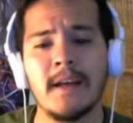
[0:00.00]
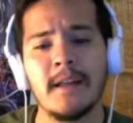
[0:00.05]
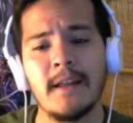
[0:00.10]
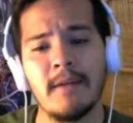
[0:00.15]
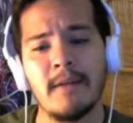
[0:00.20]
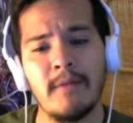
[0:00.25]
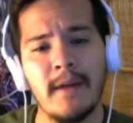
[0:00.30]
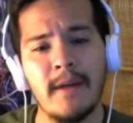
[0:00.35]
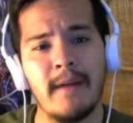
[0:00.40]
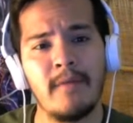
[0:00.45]

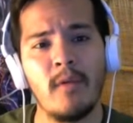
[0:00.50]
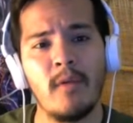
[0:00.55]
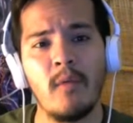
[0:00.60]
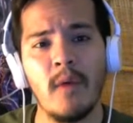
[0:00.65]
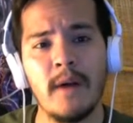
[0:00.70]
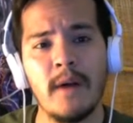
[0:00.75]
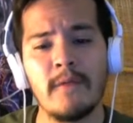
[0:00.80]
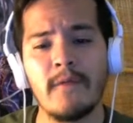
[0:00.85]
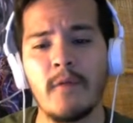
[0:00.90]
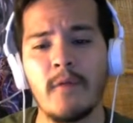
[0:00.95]
Then we have the
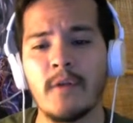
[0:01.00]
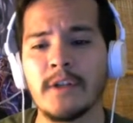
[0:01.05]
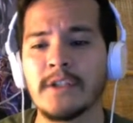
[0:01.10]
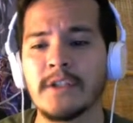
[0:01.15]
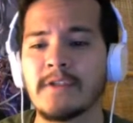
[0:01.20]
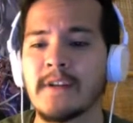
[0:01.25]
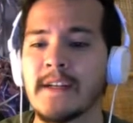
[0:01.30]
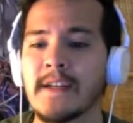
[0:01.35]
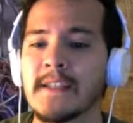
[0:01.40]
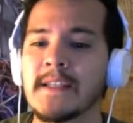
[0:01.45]
one Force
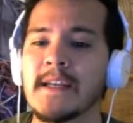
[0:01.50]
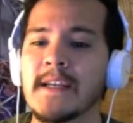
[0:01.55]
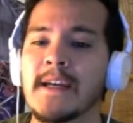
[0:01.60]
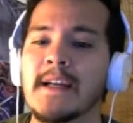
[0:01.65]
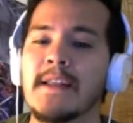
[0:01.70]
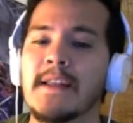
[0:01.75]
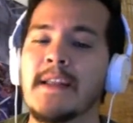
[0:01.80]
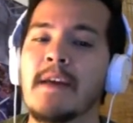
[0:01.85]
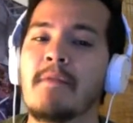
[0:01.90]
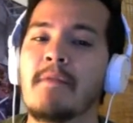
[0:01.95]
Strix.
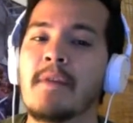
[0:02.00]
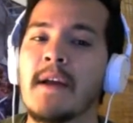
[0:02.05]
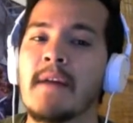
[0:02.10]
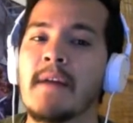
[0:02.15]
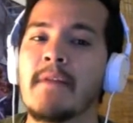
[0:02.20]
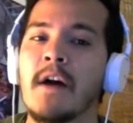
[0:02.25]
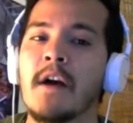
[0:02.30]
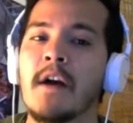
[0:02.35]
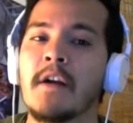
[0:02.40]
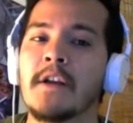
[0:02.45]
Then we
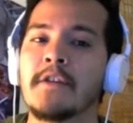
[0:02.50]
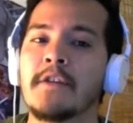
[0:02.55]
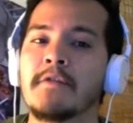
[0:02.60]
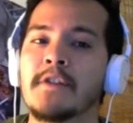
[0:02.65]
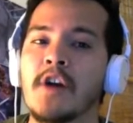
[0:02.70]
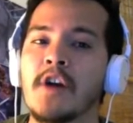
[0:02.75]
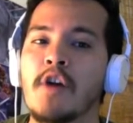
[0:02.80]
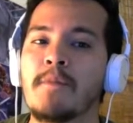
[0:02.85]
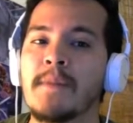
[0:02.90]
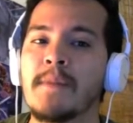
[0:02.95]
have our
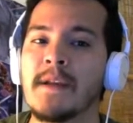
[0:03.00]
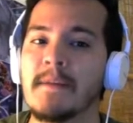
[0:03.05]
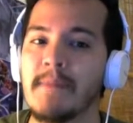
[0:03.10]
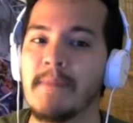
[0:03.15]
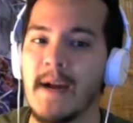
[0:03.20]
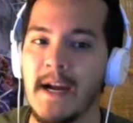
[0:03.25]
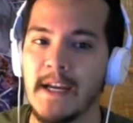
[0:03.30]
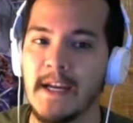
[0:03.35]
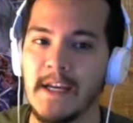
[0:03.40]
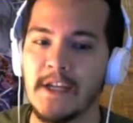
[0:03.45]
Utopia
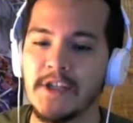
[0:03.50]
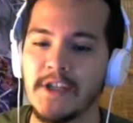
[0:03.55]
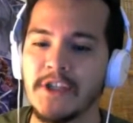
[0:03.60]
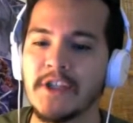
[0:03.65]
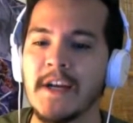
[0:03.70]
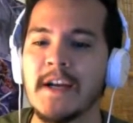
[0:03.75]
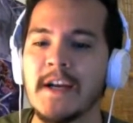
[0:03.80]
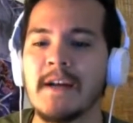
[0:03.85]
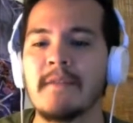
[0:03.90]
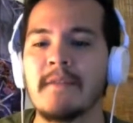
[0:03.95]

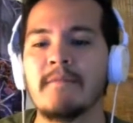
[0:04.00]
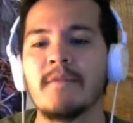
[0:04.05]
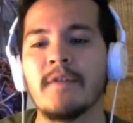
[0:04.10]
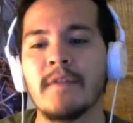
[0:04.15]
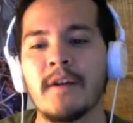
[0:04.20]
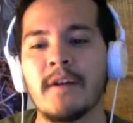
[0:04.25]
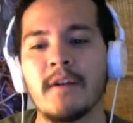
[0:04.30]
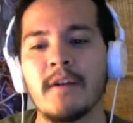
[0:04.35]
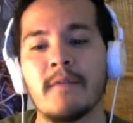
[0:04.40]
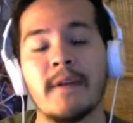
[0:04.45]
package.
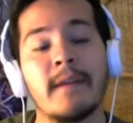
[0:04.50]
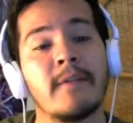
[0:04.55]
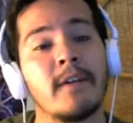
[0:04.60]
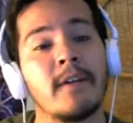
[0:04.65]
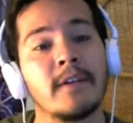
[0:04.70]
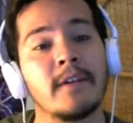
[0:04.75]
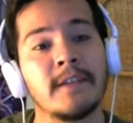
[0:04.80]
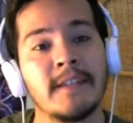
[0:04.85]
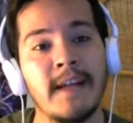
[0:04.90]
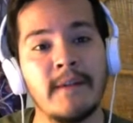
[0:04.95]
Moving on, we have
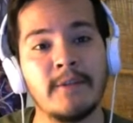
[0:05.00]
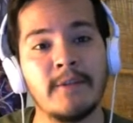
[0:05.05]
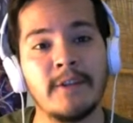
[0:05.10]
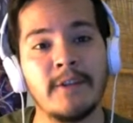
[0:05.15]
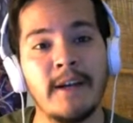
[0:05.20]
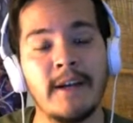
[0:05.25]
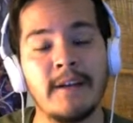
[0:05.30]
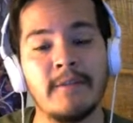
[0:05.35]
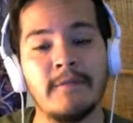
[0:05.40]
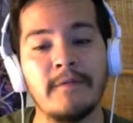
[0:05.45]
our Cyber
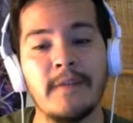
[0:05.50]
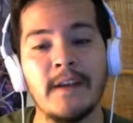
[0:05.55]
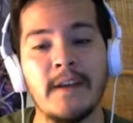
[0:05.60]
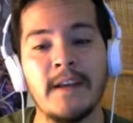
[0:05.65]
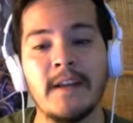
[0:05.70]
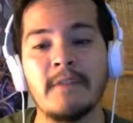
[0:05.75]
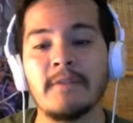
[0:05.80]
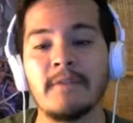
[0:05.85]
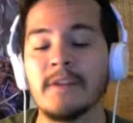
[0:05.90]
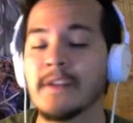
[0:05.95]
Dragon
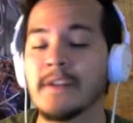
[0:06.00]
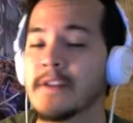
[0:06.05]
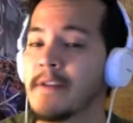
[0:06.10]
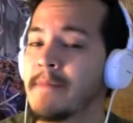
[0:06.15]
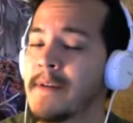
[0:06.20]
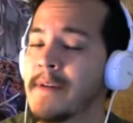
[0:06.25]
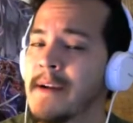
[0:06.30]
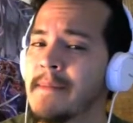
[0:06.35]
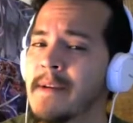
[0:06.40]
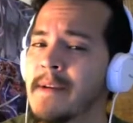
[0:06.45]
Infinity, which is our
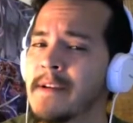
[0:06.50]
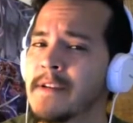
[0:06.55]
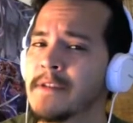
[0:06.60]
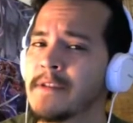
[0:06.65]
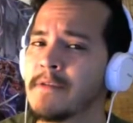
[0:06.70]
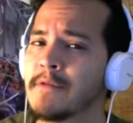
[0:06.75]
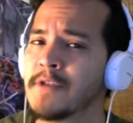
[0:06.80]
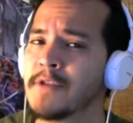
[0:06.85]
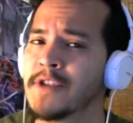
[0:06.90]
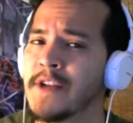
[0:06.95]
primary
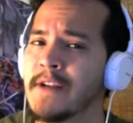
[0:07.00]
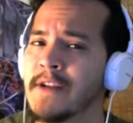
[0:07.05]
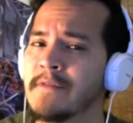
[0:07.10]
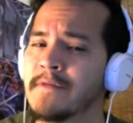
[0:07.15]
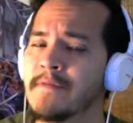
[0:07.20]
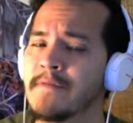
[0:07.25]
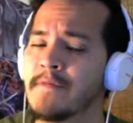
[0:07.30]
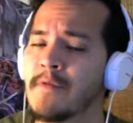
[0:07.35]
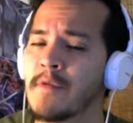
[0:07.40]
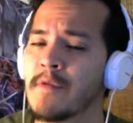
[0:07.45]
Soul Shave
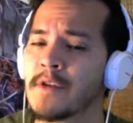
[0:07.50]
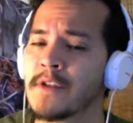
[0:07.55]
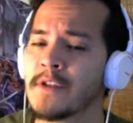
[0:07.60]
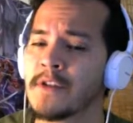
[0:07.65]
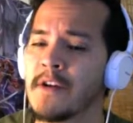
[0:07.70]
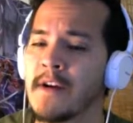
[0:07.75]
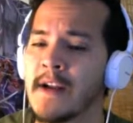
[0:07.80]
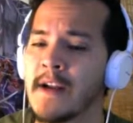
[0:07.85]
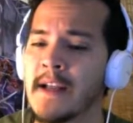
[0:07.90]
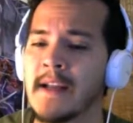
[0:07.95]
Force
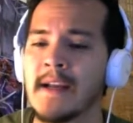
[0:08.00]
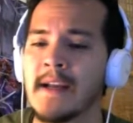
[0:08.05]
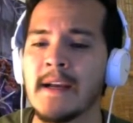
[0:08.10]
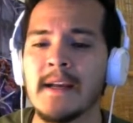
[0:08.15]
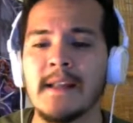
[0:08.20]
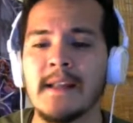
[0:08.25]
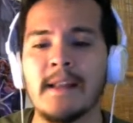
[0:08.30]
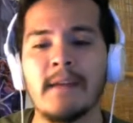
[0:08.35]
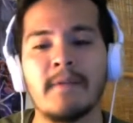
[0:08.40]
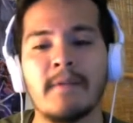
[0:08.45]
target.
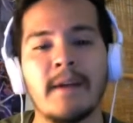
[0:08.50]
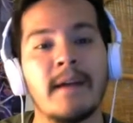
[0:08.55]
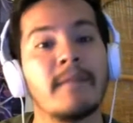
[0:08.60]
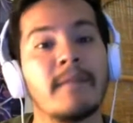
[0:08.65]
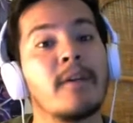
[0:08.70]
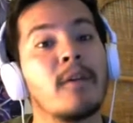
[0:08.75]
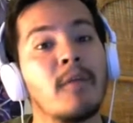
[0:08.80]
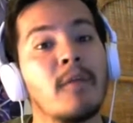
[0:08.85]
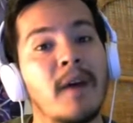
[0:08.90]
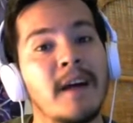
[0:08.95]
Then we have
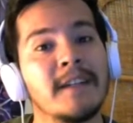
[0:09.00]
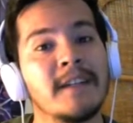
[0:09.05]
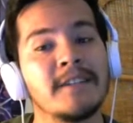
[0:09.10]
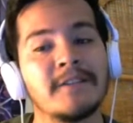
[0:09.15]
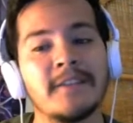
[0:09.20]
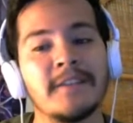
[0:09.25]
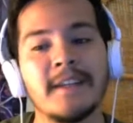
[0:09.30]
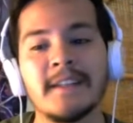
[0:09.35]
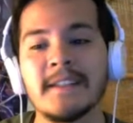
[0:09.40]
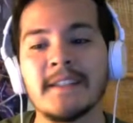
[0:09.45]
our Wise
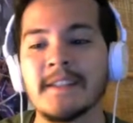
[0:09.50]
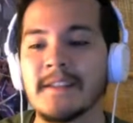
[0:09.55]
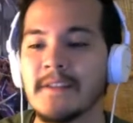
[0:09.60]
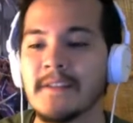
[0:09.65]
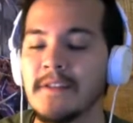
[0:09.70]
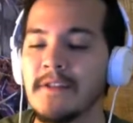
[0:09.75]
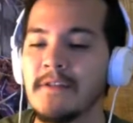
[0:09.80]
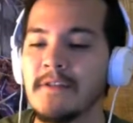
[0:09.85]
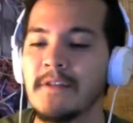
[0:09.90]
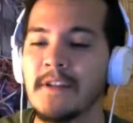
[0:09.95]
Strix,
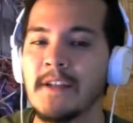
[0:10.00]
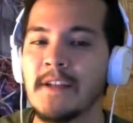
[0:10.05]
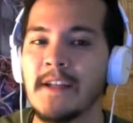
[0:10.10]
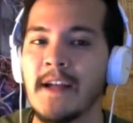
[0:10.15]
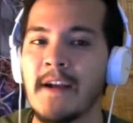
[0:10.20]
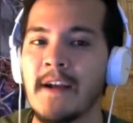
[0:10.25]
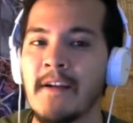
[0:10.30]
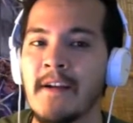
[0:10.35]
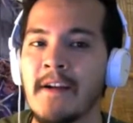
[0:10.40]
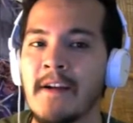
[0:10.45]
Union
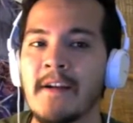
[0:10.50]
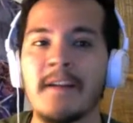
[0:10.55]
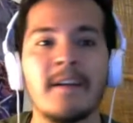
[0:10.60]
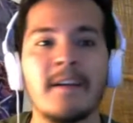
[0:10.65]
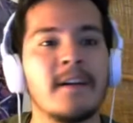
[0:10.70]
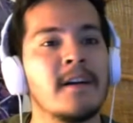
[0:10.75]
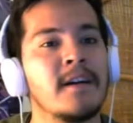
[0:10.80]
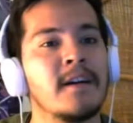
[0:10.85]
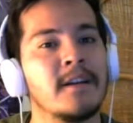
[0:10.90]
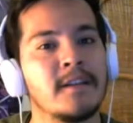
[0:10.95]

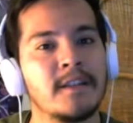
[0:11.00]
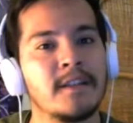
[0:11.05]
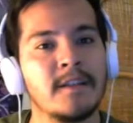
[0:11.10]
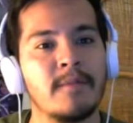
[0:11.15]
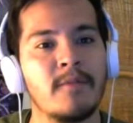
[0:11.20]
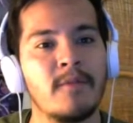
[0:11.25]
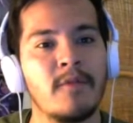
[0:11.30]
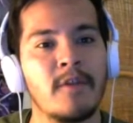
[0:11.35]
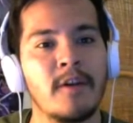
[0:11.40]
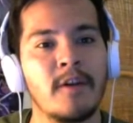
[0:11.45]
Carrier,
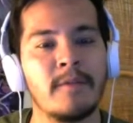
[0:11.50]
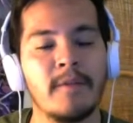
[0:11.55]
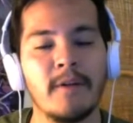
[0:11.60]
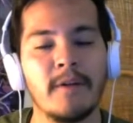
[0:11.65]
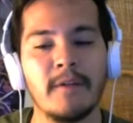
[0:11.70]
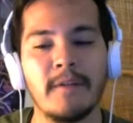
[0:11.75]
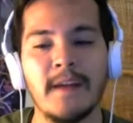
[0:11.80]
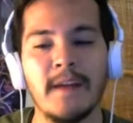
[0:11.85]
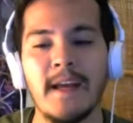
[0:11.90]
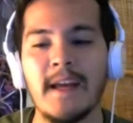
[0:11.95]
some more
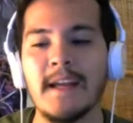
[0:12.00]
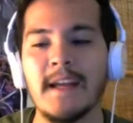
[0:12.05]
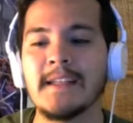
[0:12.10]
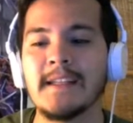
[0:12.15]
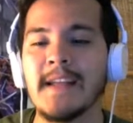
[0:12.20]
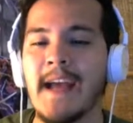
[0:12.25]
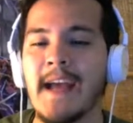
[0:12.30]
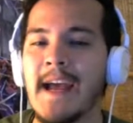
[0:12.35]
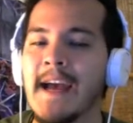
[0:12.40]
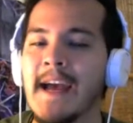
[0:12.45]
Bird of
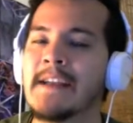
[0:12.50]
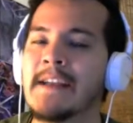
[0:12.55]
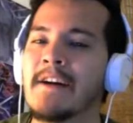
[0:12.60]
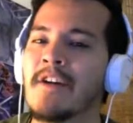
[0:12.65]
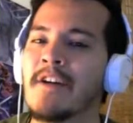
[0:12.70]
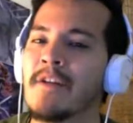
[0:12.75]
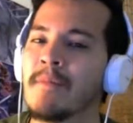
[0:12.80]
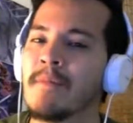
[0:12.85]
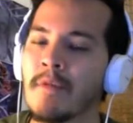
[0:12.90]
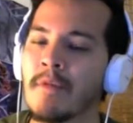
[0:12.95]
Kings, and
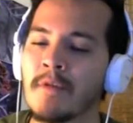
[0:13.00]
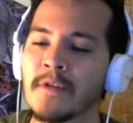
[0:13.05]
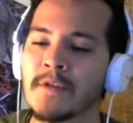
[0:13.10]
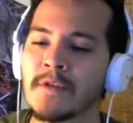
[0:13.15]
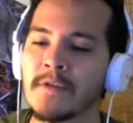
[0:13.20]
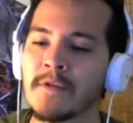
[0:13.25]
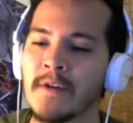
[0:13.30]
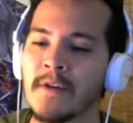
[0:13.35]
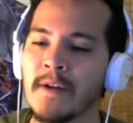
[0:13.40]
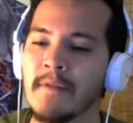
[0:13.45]
our
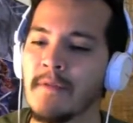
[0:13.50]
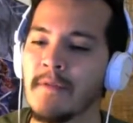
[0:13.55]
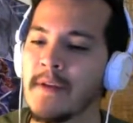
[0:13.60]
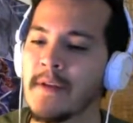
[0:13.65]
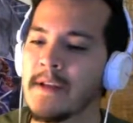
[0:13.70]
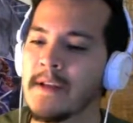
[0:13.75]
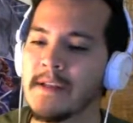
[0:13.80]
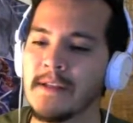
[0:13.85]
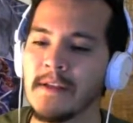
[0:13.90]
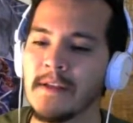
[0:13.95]
Borrelsword if we
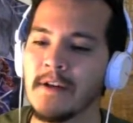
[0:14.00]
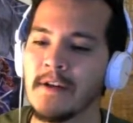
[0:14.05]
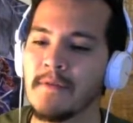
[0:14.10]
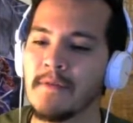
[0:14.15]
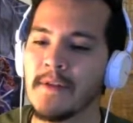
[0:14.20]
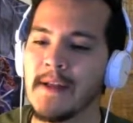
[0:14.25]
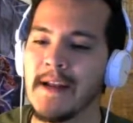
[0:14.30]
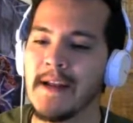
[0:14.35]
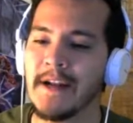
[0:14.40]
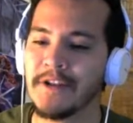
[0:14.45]
need to go
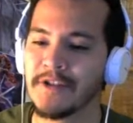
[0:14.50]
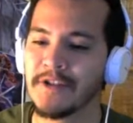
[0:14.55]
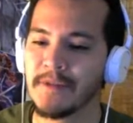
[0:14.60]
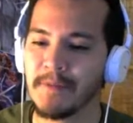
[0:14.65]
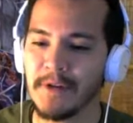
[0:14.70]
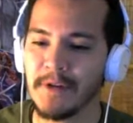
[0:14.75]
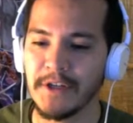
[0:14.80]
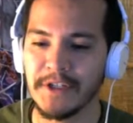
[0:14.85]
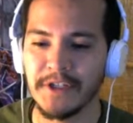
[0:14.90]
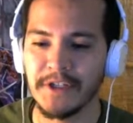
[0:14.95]
for that extra
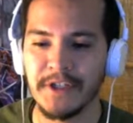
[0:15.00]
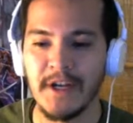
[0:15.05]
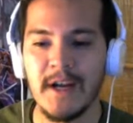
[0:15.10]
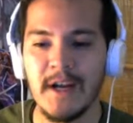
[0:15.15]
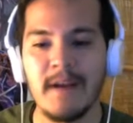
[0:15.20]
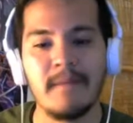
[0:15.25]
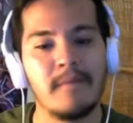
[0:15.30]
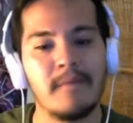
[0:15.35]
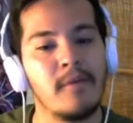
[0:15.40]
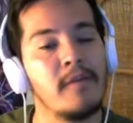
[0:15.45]
push.
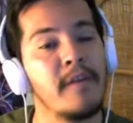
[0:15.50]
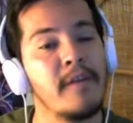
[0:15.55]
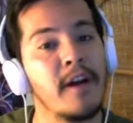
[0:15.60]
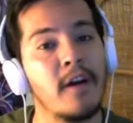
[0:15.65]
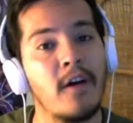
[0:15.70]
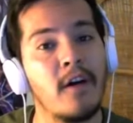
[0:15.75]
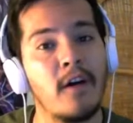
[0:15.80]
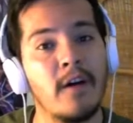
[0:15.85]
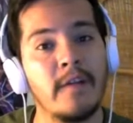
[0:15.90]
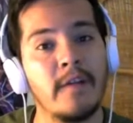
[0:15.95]
Moving
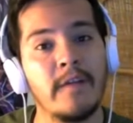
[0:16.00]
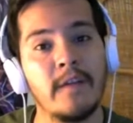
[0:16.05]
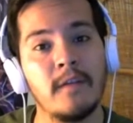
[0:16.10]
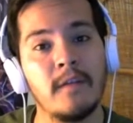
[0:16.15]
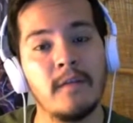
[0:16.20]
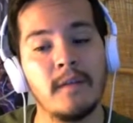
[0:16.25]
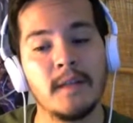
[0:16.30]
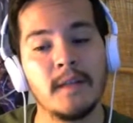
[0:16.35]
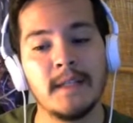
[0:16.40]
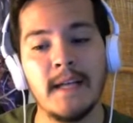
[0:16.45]
on
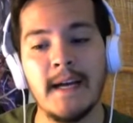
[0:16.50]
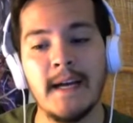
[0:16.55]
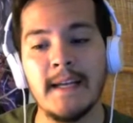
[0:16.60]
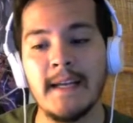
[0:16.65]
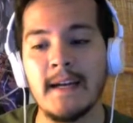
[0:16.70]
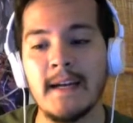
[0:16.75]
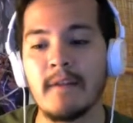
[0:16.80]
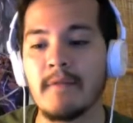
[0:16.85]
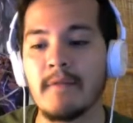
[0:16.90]
to the side deck,